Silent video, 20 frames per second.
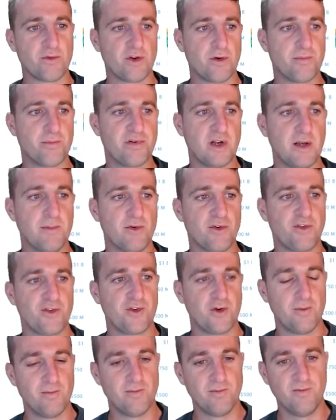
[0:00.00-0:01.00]
So pretty much
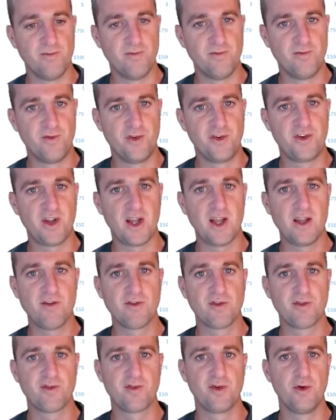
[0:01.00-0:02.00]
from the day
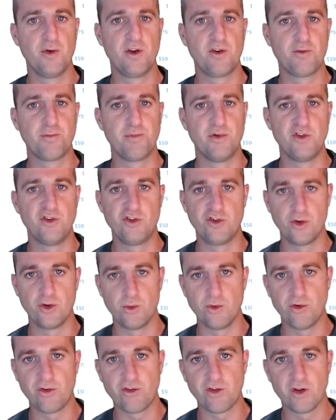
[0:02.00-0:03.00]
the food is
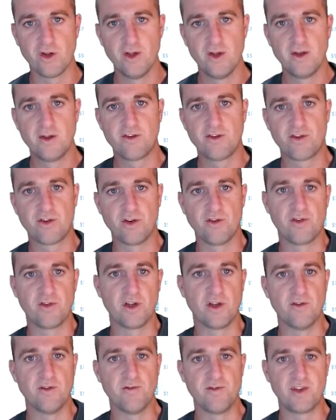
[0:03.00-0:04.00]
produced to
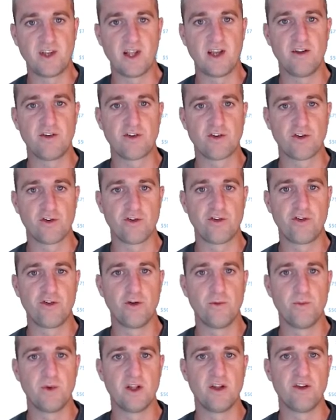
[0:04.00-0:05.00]
the day it's
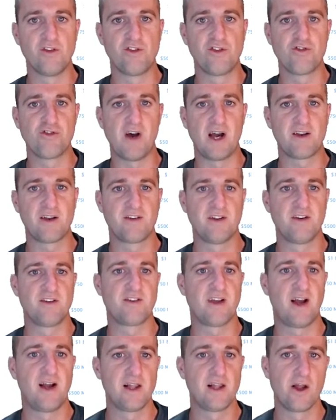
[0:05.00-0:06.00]
consumed, it is tracked
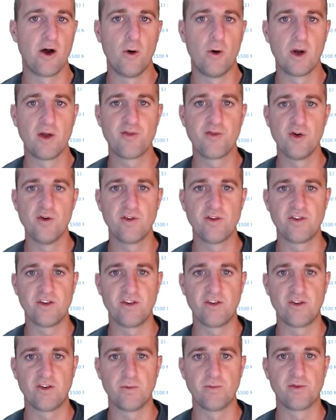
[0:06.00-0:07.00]
entirely all the way through the
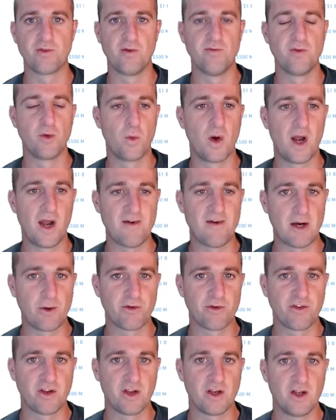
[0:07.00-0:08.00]
system, from the
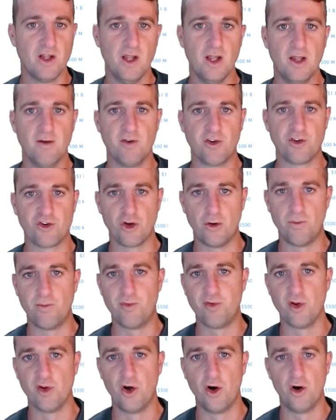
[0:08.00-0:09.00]
warehousing, the shop
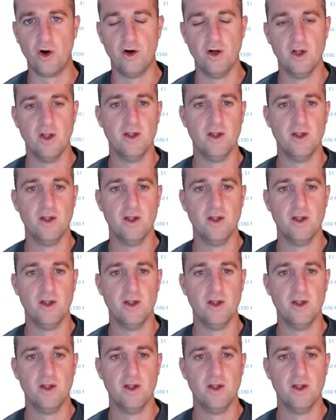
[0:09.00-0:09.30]
floor,